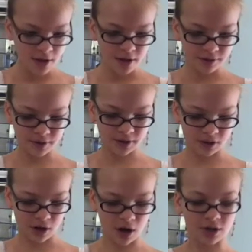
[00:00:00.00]
Then I
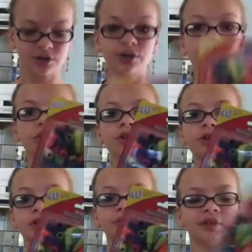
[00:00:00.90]
got
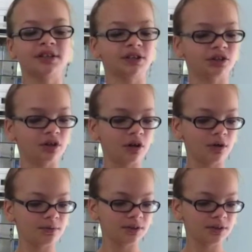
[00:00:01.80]
eraser tops.